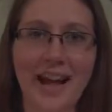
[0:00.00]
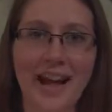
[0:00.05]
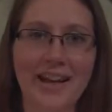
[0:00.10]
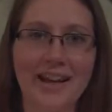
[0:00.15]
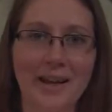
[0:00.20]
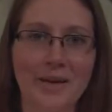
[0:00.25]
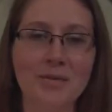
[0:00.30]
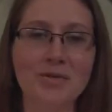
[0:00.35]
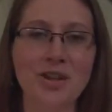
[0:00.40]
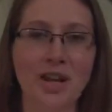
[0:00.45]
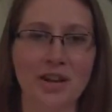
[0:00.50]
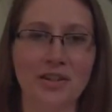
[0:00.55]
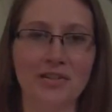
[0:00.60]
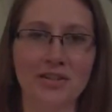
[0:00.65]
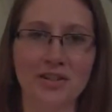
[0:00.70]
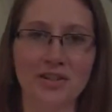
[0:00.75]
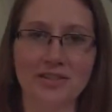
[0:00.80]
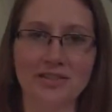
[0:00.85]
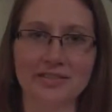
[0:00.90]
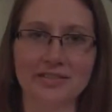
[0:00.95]
Hi, I'm
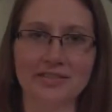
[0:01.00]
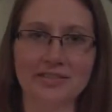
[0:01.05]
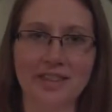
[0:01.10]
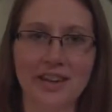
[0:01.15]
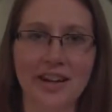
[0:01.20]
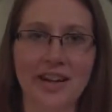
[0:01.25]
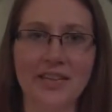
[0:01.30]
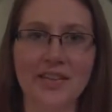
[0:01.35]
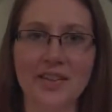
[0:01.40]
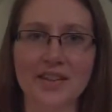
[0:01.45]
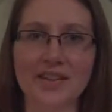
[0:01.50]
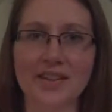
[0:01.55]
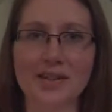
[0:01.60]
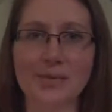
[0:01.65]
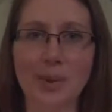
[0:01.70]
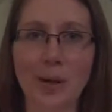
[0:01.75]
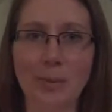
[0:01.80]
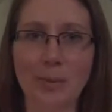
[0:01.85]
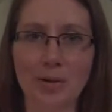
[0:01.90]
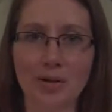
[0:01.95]
Jennifer, and this is
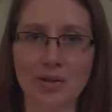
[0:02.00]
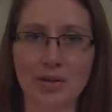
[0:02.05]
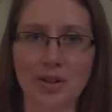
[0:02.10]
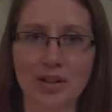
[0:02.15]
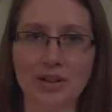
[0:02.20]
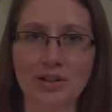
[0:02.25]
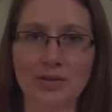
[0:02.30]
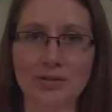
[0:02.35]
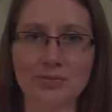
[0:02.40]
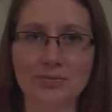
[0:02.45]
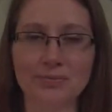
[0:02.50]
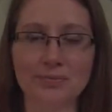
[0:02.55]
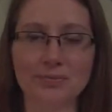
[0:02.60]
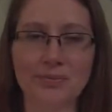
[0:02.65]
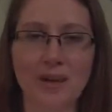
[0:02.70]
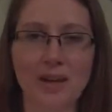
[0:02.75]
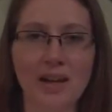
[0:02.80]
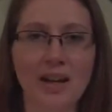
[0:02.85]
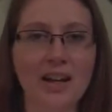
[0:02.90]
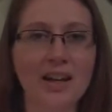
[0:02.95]
my Book Nook.
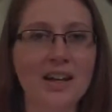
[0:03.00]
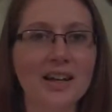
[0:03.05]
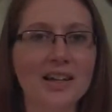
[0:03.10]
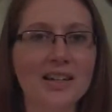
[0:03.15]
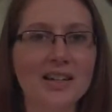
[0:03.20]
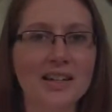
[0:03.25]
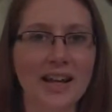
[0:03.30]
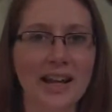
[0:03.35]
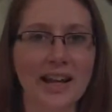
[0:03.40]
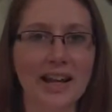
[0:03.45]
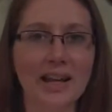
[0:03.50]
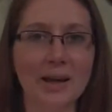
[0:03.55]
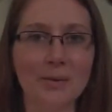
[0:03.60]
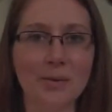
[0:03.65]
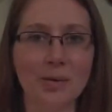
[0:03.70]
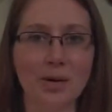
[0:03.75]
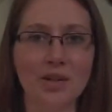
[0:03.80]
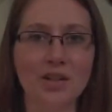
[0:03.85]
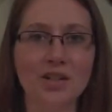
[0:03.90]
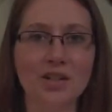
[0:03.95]
Today I'm
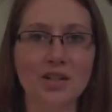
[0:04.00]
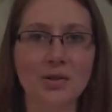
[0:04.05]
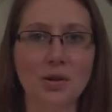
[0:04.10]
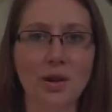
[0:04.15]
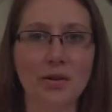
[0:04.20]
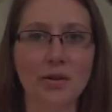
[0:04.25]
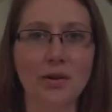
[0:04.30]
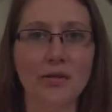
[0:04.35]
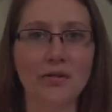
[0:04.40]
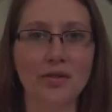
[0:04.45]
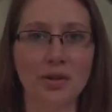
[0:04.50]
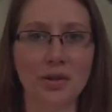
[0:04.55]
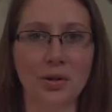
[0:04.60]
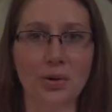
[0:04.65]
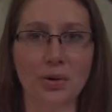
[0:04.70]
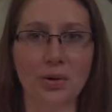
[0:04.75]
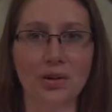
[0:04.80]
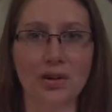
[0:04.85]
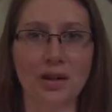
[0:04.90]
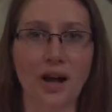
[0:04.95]
going to do a
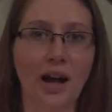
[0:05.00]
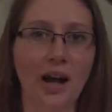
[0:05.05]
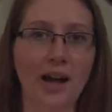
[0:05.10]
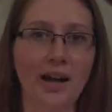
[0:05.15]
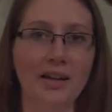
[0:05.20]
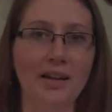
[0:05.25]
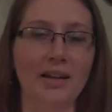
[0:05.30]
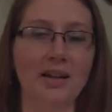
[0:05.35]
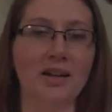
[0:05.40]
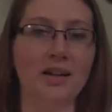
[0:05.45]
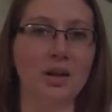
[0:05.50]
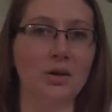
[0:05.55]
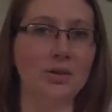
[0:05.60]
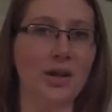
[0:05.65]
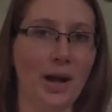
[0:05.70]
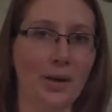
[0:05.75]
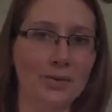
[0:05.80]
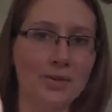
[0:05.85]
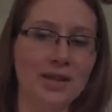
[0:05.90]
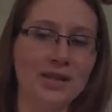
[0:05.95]
review on Go
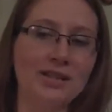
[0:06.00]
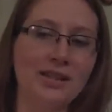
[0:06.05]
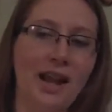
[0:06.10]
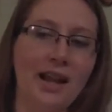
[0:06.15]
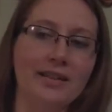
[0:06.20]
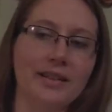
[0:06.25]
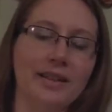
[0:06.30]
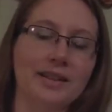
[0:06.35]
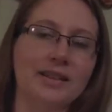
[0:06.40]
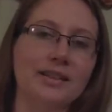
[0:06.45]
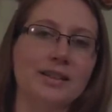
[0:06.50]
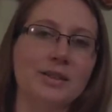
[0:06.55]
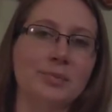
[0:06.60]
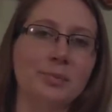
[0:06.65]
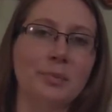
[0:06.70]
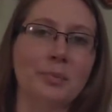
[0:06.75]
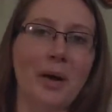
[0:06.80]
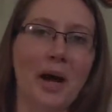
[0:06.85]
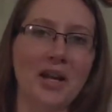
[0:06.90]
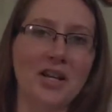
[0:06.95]
Down to Silence
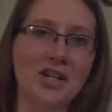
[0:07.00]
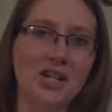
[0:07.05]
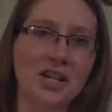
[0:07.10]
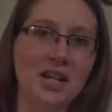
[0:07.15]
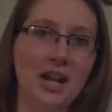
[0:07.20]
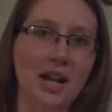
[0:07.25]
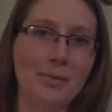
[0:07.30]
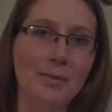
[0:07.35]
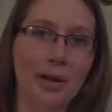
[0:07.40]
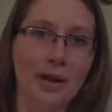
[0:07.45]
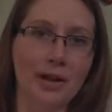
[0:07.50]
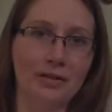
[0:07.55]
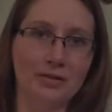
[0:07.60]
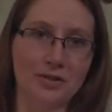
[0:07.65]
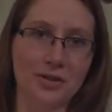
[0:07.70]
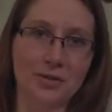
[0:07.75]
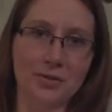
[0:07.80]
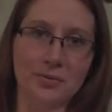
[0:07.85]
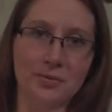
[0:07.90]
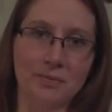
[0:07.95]
by G.K.
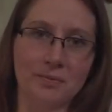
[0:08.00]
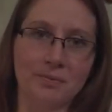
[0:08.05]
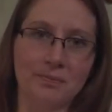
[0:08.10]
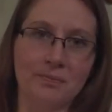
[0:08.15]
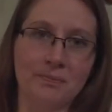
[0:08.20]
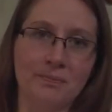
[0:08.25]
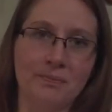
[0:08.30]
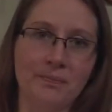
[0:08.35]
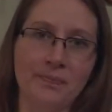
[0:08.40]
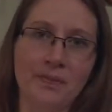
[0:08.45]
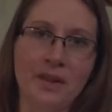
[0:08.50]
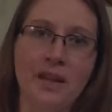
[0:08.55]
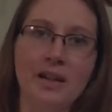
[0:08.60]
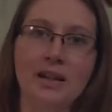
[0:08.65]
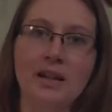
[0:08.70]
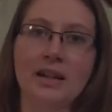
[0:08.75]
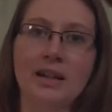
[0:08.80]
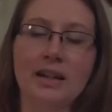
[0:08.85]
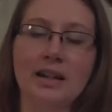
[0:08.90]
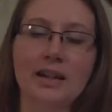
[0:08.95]
Belliveau.
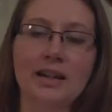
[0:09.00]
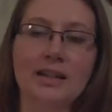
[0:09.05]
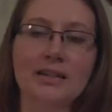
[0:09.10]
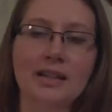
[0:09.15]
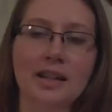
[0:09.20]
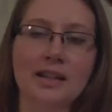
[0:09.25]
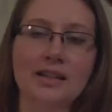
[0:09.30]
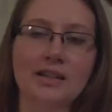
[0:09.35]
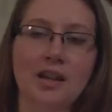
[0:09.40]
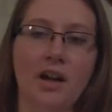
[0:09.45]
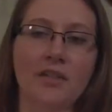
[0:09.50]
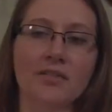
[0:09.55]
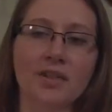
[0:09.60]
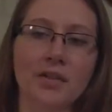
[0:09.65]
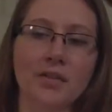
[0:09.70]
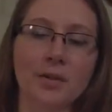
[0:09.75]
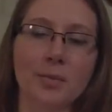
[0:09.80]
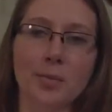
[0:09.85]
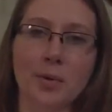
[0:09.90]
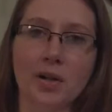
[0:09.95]
It is a
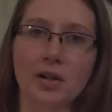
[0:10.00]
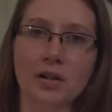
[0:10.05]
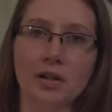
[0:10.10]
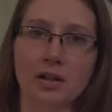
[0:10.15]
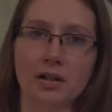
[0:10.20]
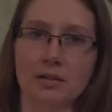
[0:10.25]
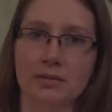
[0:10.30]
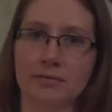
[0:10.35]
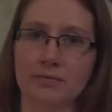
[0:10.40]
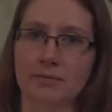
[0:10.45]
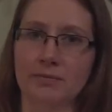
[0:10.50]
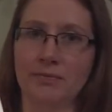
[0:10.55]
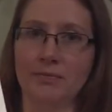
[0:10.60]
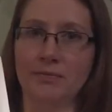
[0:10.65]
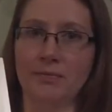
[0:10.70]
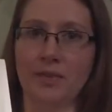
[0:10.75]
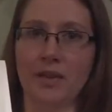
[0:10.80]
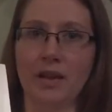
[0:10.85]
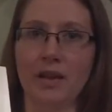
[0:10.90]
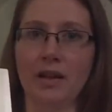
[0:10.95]
softcover book,
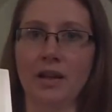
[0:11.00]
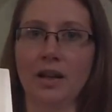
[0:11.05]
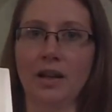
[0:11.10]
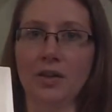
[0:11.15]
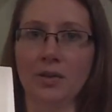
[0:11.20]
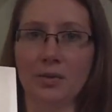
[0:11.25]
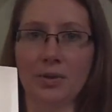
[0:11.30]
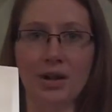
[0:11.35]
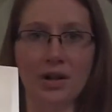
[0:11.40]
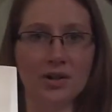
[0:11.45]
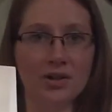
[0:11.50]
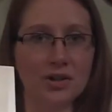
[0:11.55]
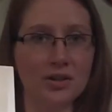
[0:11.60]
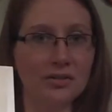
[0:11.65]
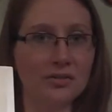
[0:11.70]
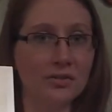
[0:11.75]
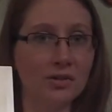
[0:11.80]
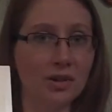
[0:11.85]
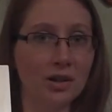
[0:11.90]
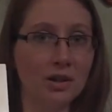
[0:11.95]

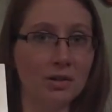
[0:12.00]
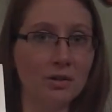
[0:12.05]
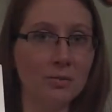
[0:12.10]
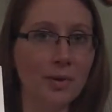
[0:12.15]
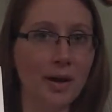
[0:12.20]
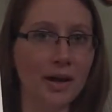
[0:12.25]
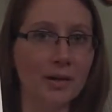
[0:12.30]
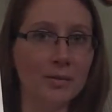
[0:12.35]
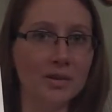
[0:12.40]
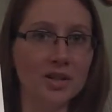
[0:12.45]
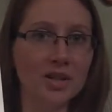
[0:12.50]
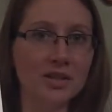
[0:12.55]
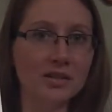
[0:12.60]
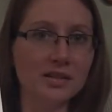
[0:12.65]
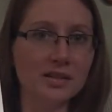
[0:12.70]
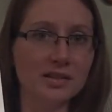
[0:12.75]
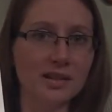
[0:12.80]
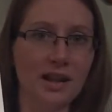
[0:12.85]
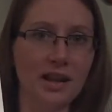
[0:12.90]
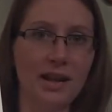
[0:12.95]
343 pages,
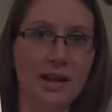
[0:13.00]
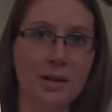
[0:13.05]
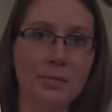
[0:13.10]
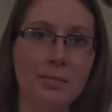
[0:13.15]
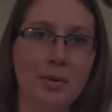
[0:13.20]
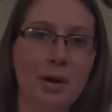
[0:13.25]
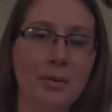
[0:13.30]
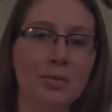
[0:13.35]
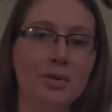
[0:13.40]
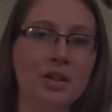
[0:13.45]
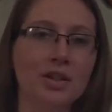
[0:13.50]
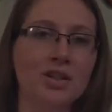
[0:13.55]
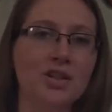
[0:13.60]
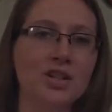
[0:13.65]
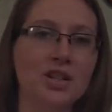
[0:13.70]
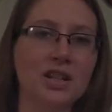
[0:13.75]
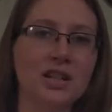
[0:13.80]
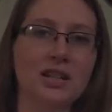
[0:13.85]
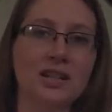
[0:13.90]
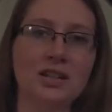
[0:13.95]
and published
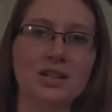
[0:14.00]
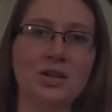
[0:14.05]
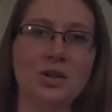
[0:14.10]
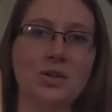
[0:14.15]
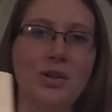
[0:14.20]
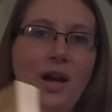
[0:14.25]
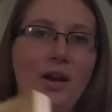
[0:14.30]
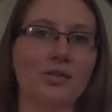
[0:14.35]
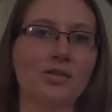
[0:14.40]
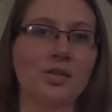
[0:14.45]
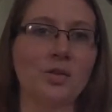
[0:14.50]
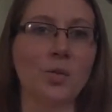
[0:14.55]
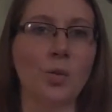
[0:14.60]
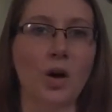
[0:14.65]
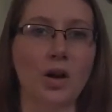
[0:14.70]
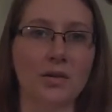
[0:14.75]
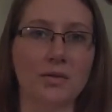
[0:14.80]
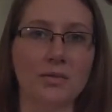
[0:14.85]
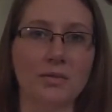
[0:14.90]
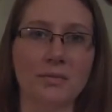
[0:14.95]
in 2001.